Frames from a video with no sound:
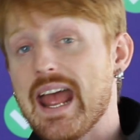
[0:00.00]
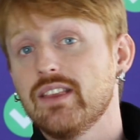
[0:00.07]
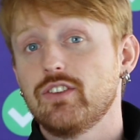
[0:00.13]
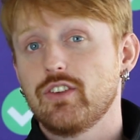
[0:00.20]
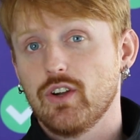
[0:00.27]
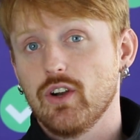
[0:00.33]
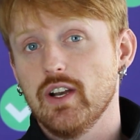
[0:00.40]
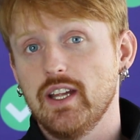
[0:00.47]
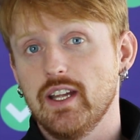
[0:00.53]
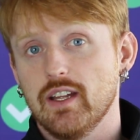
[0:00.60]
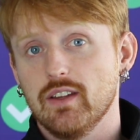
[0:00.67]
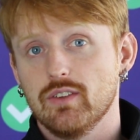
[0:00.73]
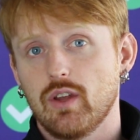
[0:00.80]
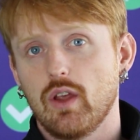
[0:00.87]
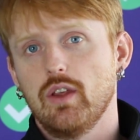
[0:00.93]
answer
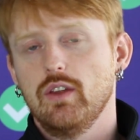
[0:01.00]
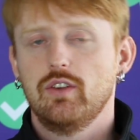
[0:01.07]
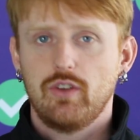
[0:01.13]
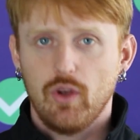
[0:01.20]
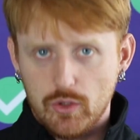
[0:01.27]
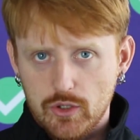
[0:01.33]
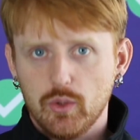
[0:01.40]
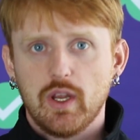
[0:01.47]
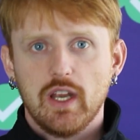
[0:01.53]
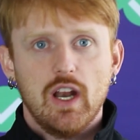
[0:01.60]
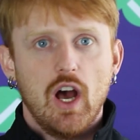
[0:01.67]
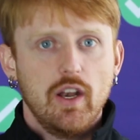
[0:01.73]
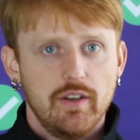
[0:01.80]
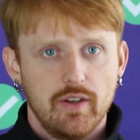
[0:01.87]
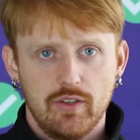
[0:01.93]
is so you can
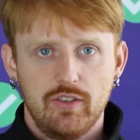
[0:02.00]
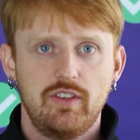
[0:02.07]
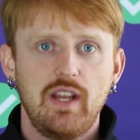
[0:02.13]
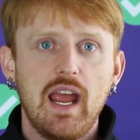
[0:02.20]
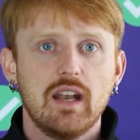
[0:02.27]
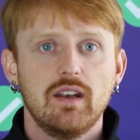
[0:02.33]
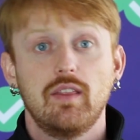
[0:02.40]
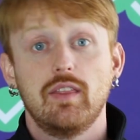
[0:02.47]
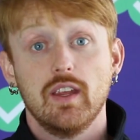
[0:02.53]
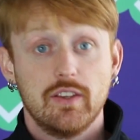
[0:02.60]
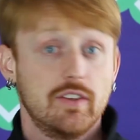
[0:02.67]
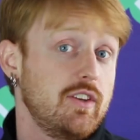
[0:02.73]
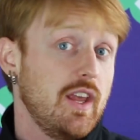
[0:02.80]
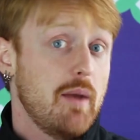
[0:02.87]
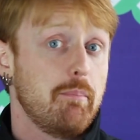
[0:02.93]
understand
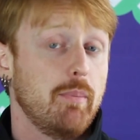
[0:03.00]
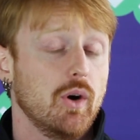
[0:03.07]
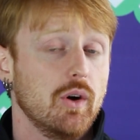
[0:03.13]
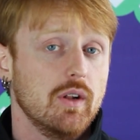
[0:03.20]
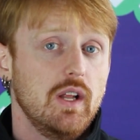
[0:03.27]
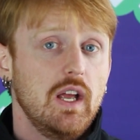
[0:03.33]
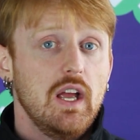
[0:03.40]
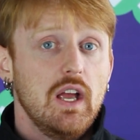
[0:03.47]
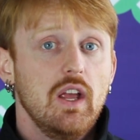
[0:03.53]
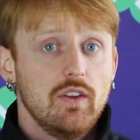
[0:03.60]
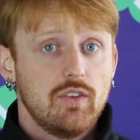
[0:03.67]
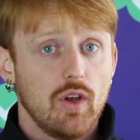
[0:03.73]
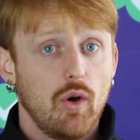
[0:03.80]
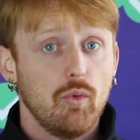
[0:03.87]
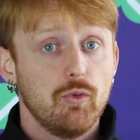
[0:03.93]
this sample.
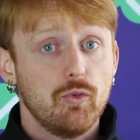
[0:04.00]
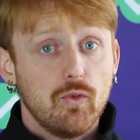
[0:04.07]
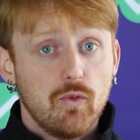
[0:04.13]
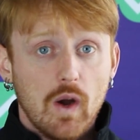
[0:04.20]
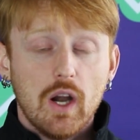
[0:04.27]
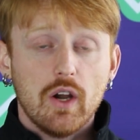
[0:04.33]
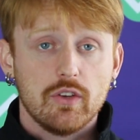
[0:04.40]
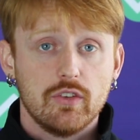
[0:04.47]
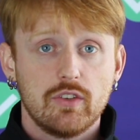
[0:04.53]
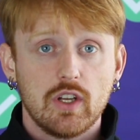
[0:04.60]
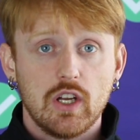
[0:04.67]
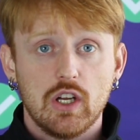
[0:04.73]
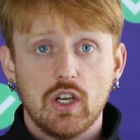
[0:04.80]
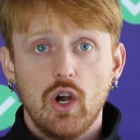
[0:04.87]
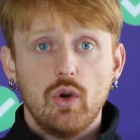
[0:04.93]
So
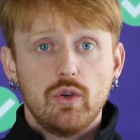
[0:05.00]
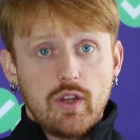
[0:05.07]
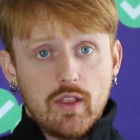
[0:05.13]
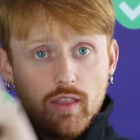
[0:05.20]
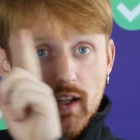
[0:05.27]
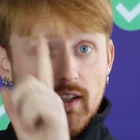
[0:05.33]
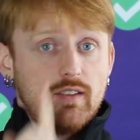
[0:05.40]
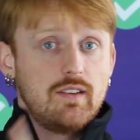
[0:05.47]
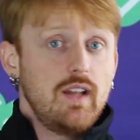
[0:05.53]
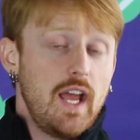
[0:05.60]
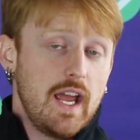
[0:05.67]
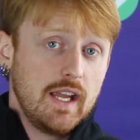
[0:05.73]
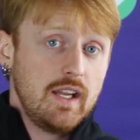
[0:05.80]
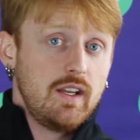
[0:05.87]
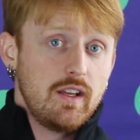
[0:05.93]
first, go to this
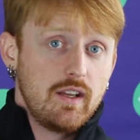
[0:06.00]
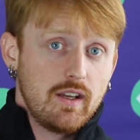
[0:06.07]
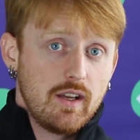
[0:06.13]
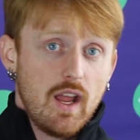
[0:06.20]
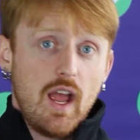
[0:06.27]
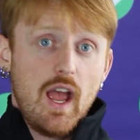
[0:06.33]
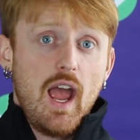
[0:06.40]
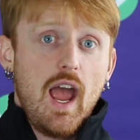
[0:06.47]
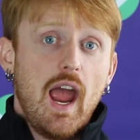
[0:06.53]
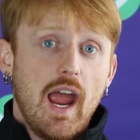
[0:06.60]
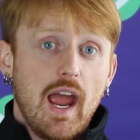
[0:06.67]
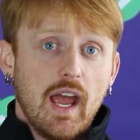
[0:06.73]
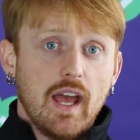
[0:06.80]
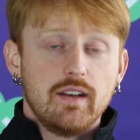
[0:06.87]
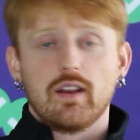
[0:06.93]
link
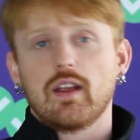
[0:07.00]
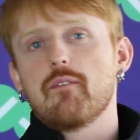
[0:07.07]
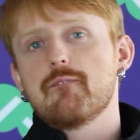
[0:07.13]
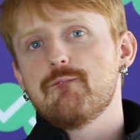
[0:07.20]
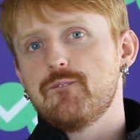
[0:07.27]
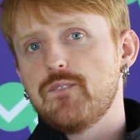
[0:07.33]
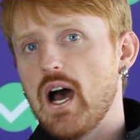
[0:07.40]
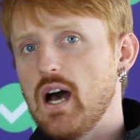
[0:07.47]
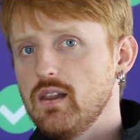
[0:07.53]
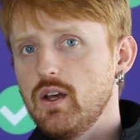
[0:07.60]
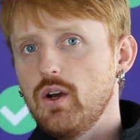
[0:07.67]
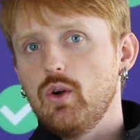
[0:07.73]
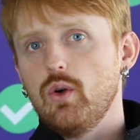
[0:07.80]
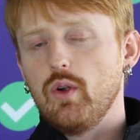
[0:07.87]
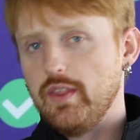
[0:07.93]
and
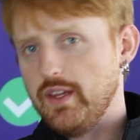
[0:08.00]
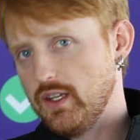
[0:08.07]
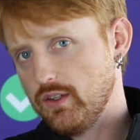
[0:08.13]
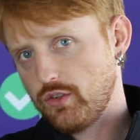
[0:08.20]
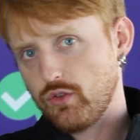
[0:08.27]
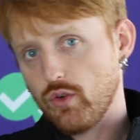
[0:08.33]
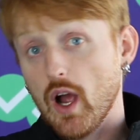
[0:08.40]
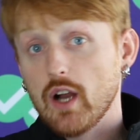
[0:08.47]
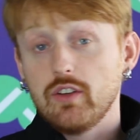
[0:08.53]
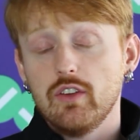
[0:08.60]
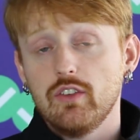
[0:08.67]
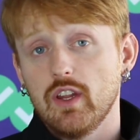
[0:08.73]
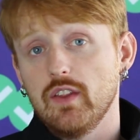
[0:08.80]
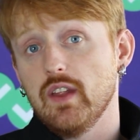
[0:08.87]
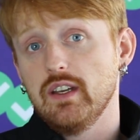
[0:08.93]
follow the
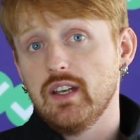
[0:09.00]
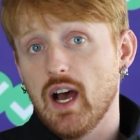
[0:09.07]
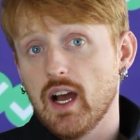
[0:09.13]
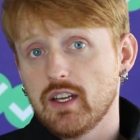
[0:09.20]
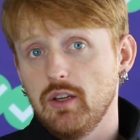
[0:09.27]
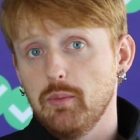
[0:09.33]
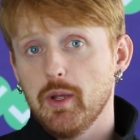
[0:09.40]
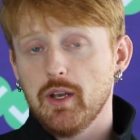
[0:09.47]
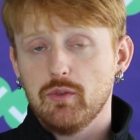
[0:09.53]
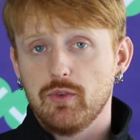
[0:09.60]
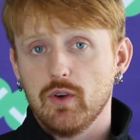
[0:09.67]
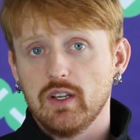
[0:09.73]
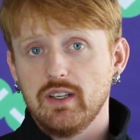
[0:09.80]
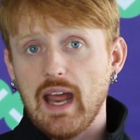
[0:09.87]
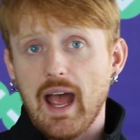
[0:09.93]
instructions in the document
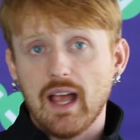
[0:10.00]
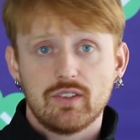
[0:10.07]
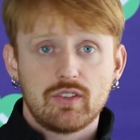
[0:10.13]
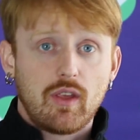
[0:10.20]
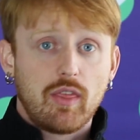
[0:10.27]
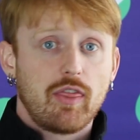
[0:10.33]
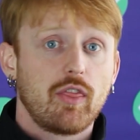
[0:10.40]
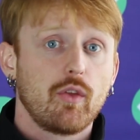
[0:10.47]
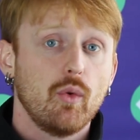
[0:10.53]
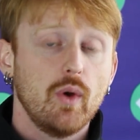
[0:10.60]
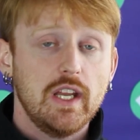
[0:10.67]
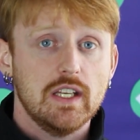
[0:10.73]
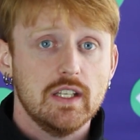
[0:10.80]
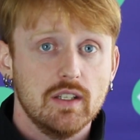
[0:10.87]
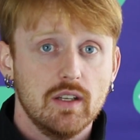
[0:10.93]
for task
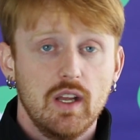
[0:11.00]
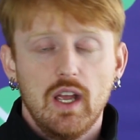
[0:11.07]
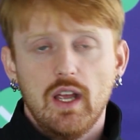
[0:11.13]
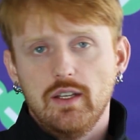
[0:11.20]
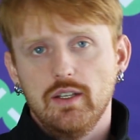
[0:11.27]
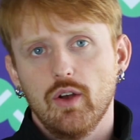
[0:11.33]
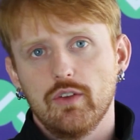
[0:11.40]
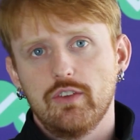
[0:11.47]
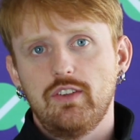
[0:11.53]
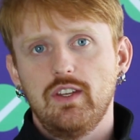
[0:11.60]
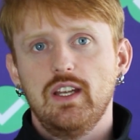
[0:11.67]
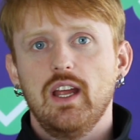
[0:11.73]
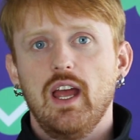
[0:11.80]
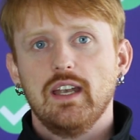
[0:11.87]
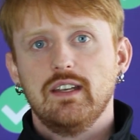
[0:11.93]
3. You'll
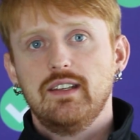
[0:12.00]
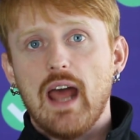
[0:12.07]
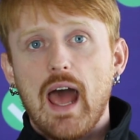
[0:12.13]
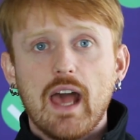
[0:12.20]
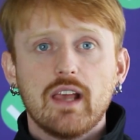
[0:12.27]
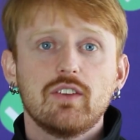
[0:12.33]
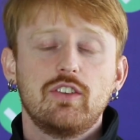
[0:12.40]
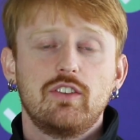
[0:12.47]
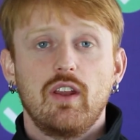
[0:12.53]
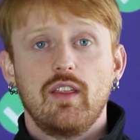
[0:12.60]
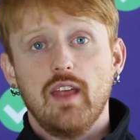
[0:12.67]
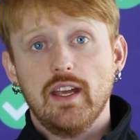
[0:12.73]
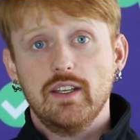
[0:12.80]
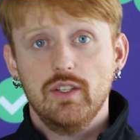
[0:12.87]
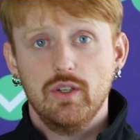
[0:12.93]
see a text
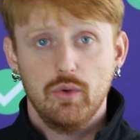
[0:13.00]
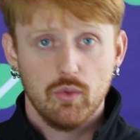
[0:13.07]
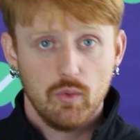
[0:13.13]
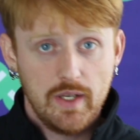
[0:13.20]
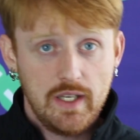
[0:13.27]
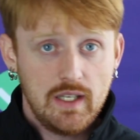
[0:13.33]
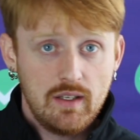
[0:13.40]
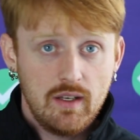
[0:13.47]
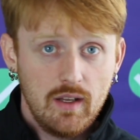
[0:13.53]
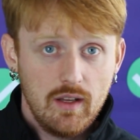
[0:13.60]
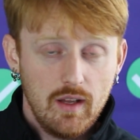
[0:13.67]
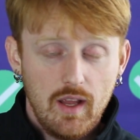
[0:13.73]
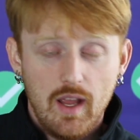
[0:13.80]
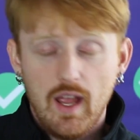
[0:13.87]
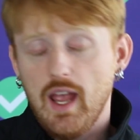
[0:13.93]
that you read,
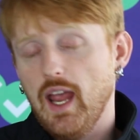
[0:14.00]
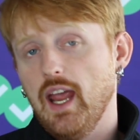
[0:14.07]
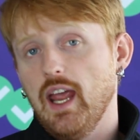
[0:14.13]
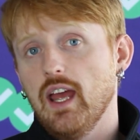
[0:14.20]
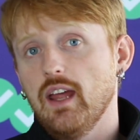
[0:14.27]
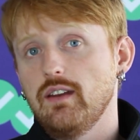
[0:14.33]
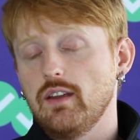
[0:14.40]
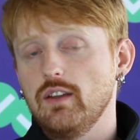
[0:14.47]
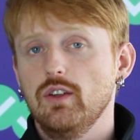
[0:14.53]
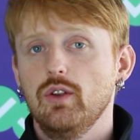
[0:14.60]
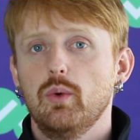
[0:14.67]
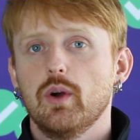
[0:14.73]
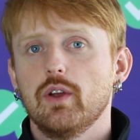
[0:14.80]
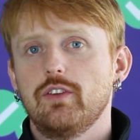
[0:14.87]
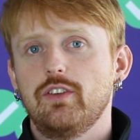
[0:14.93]
and
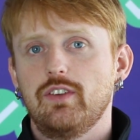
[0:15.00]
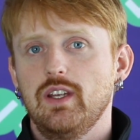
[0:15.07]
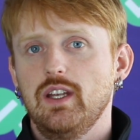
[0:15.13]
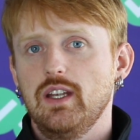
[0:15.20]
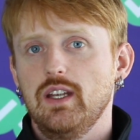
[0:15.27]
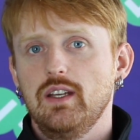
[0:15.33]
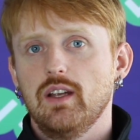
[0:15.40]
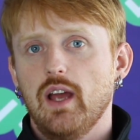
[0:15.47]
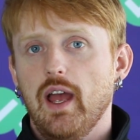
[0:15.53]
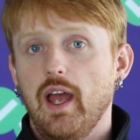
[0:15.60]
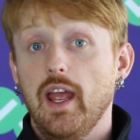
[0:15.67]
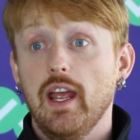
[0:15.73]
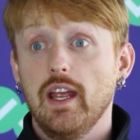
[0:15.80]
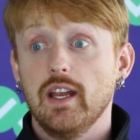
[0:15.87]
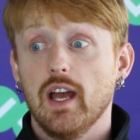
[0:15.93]
you will see
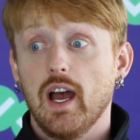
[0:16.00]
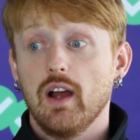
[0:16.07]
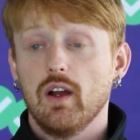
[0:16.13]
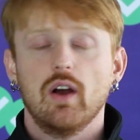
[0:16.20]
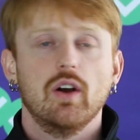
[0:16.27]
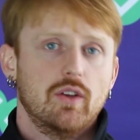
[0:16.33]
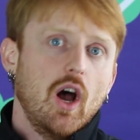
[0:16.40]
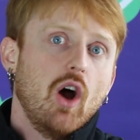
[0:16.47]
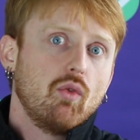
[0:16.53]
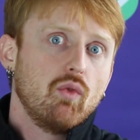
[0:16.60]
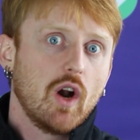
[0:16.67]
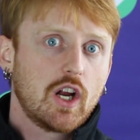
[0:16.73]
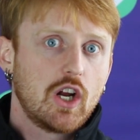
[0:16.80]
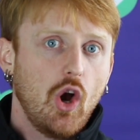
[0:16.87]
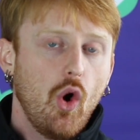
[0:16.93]
a
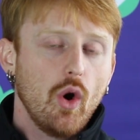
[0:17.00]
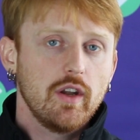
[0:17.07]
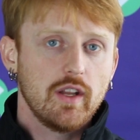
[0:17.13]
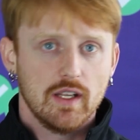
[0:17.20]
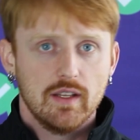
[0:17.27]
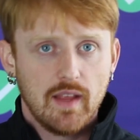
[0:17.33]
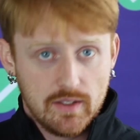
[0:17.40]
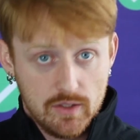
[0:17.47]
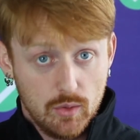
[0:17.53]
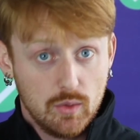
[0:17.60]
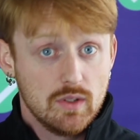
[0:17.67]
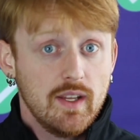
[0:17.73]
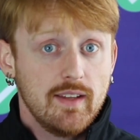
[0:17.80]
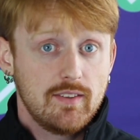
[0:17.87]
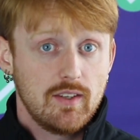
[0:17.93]
recording that you
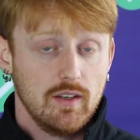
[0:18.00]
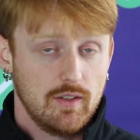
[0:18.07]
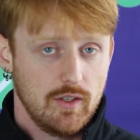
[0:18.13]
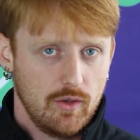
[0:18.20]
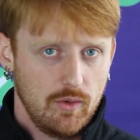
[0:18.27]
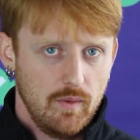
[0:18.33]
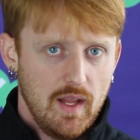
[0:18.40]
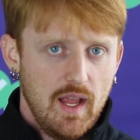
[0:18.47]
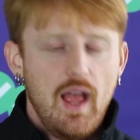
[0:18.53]
listen to.